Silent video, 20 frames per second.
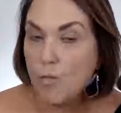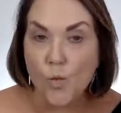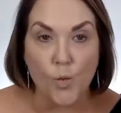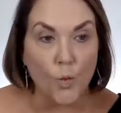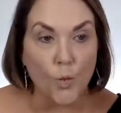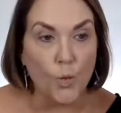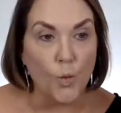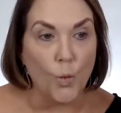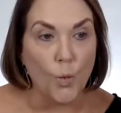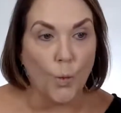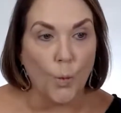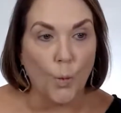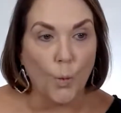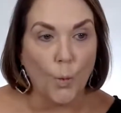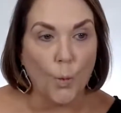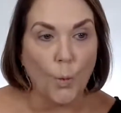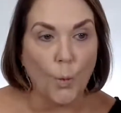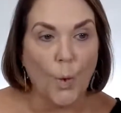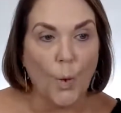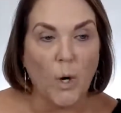
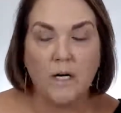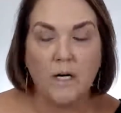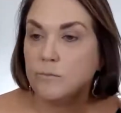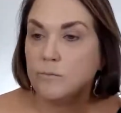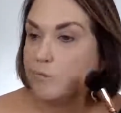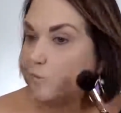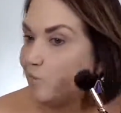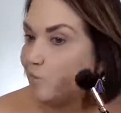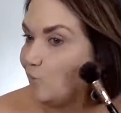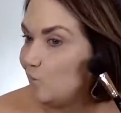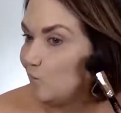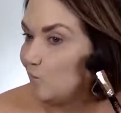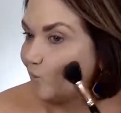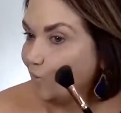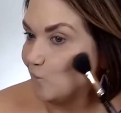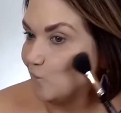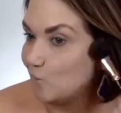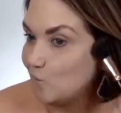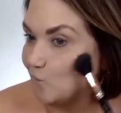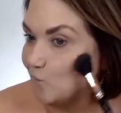
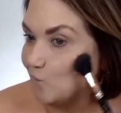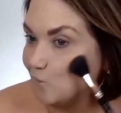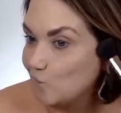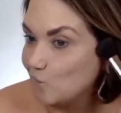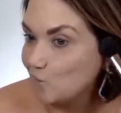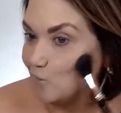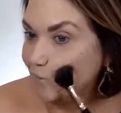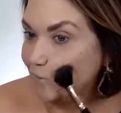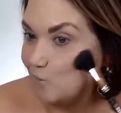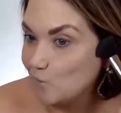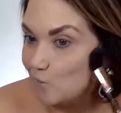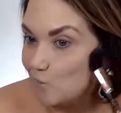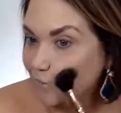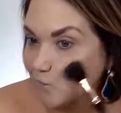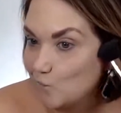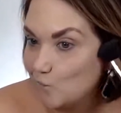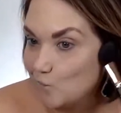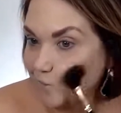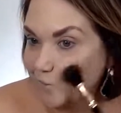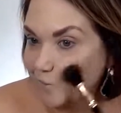
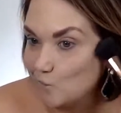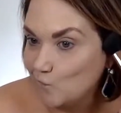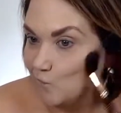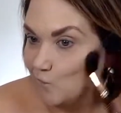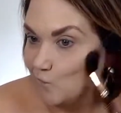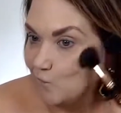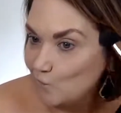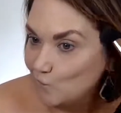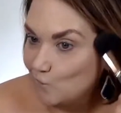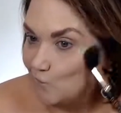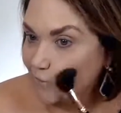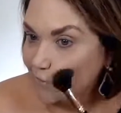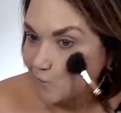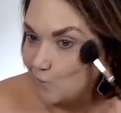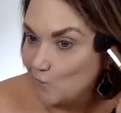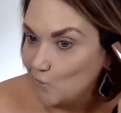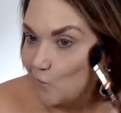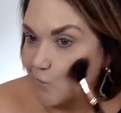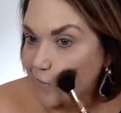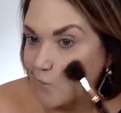No one is speaking in this clip.